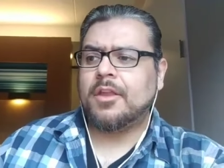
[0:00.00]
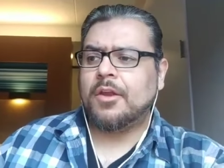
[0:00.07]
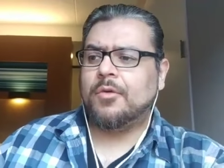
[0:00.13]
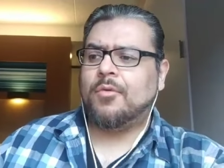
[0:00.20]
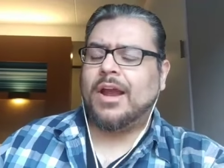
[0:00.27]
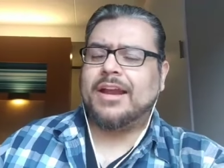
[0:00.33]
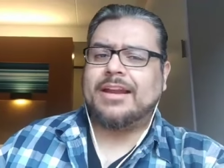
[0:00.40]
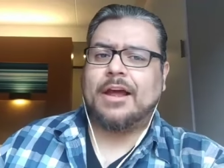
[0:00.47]

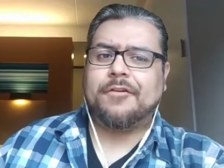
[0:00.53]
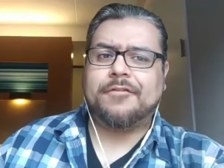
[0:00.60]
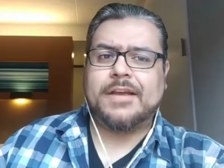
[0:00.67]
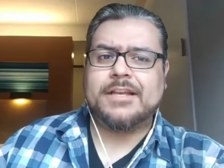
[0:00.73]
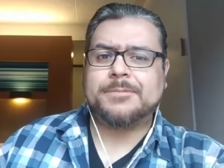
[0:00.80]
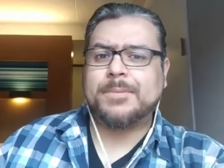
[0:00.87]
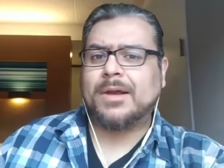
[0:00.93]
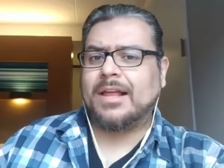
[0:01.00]
Right now,
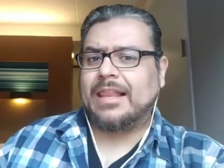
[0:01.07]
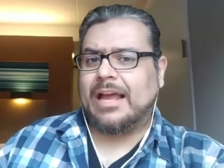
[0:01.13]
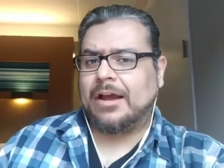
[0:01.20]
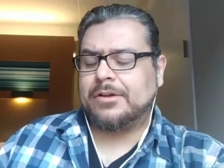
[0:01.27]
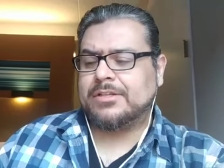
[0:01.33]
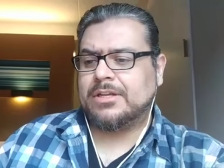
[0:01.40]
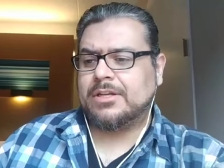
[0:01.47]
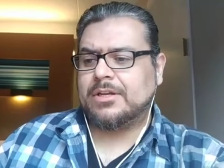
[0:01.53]
Facebook
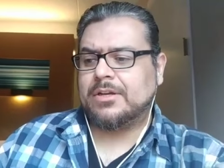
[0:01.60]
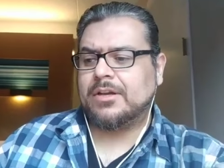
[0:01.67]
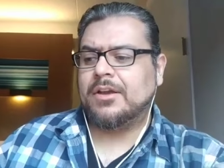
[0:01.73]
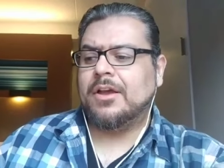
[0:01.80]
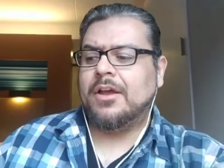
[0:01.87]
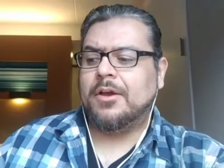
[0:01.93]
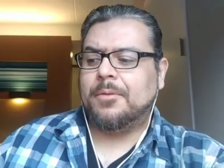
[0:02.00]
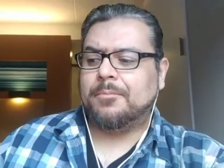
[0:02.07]
allows you
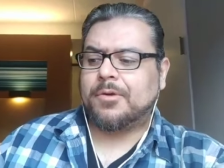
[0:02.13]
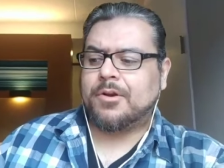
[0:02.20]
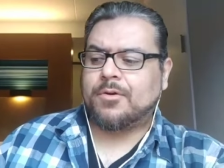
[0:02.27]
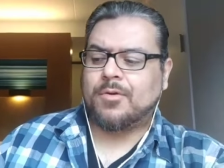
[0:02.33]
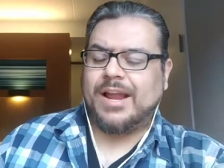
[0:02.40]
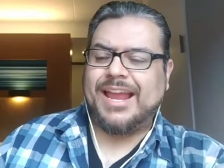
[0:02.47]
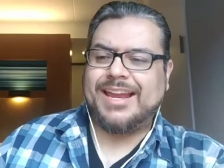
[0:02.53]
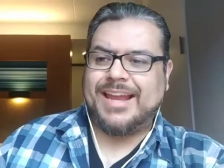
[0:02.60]
to
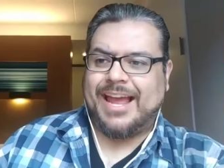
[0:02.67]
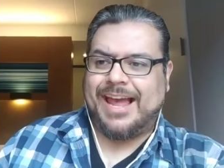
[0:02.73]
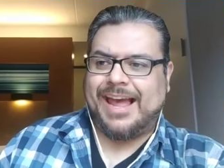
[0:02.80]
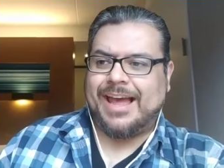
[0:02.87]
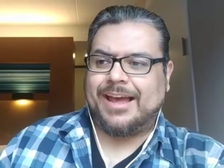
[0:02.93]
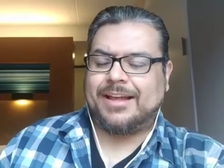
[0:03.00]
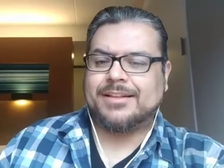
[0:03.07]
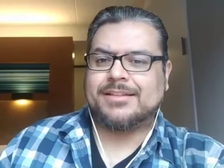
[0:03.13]
create
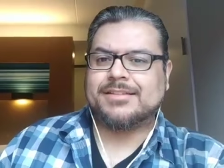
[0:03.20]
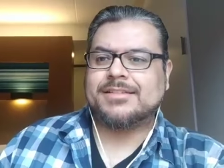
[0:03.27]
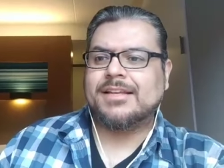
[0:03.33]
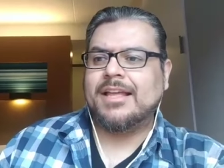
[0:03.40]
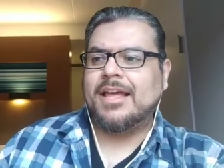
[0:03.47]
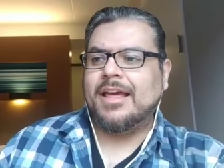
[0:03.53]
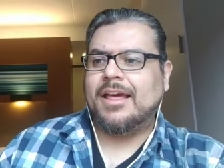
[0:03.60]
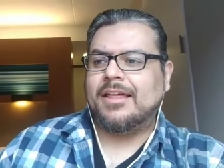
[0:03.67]
ads
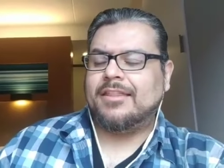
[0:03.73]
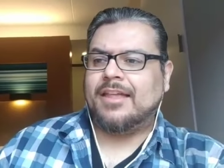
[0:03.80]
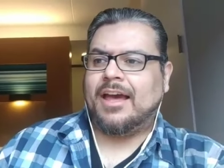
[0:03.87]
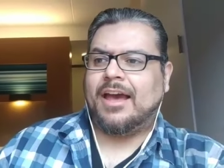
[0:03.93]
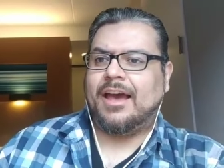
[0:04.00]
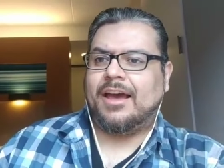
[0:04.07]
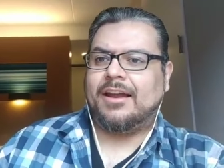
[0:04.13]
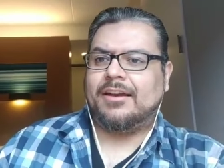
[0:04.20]

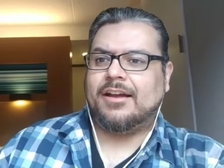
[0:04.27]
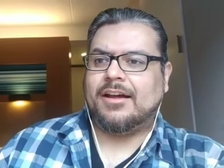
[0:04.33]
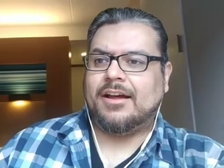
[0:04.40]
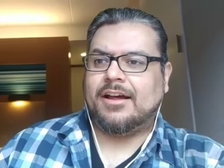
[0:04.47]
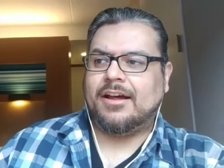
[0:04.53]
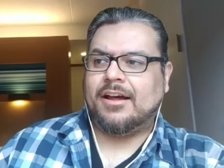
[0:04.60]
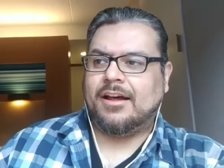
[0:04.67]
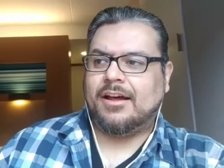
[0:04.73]
that
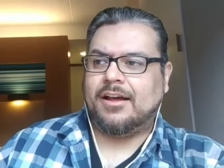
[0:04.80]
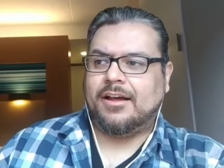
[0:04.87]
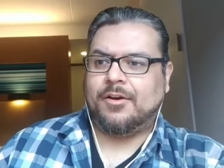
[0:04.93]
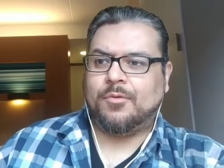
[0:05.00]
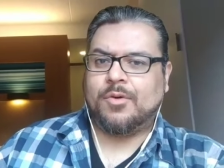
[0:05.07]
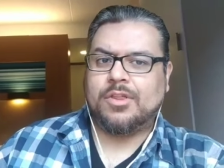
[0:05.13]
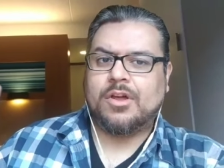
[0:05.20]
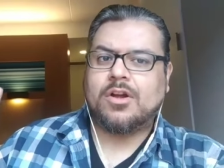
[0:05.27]

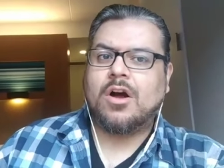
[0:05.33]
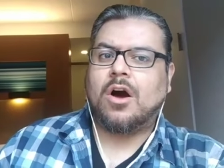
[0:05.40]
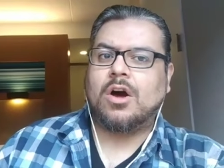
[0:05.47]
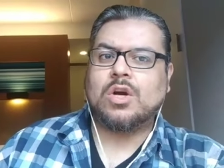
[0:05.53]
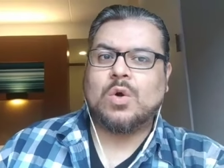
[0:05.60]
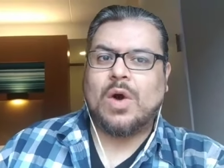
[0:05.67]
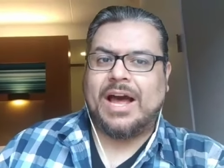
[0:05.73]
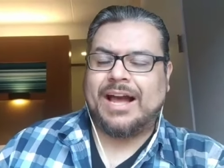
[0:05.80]
uh, where the
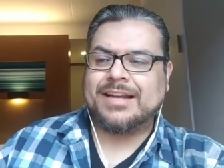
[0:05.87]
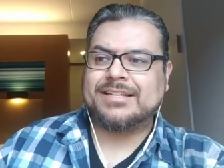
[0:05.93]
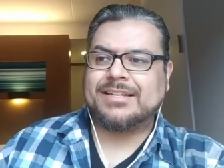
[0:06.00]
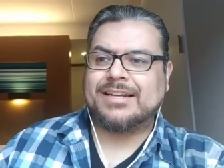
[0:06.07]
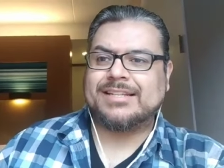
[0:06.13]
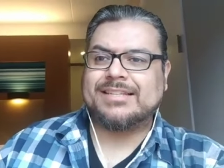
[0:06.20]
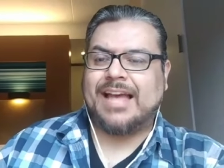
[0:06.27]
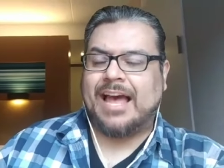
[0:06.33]
call to
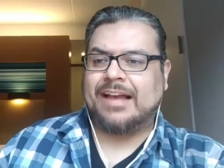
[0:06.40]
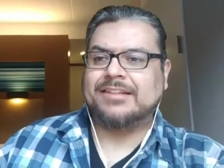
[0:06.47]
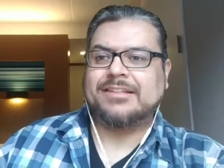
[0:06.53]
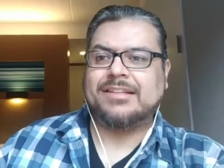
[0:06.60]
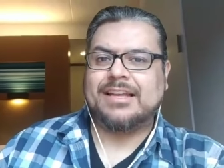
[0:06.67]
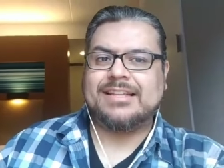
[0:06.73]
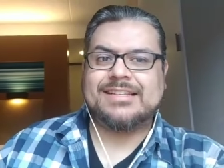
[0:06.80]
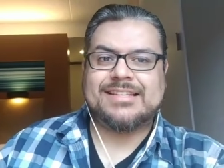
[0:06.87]
action is
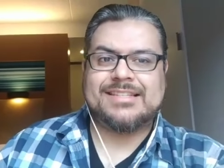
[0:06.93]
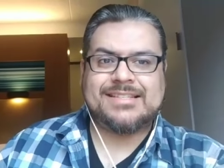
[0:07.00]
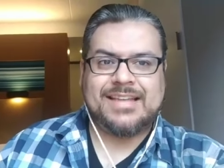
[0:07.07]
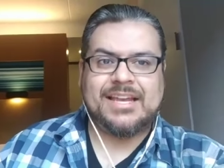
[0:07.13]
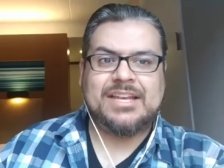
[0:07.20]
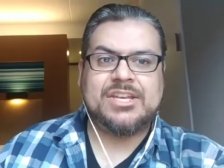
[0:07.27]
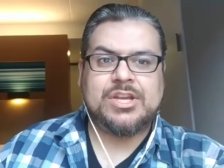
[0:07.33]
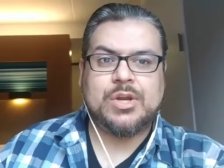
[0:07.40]
actually to
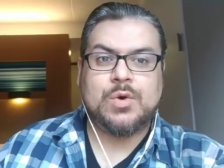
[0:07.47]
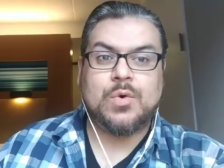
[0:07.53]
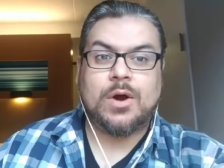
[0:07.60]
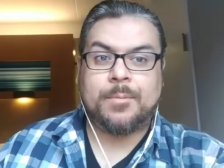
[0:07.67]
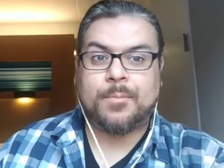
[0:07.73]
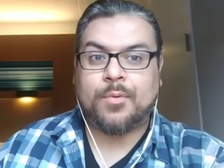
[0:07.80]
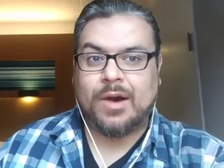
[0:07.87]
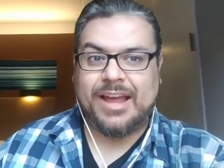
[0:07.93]
send you a
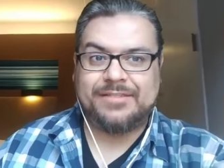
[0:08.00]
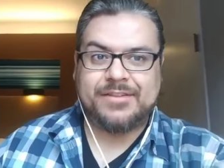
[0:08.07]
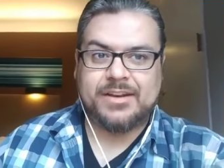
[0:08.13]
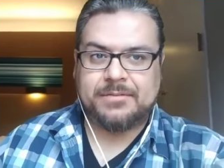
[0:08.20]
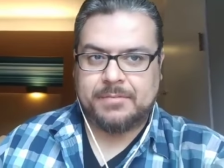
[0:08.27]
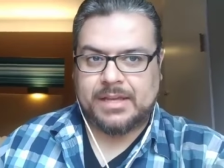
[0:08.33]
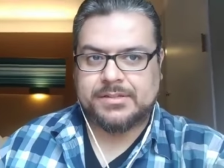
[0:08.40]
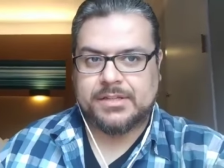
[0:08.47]

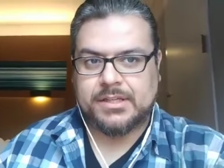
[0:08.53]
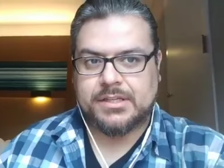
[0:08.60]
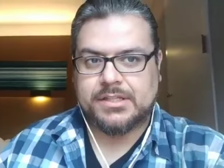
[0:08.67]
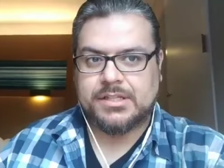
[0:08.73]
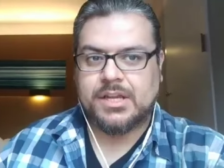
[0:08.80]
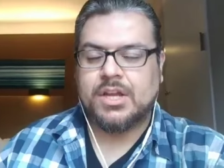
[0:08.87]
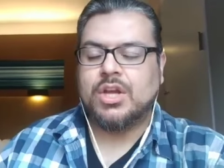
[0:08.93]
private message.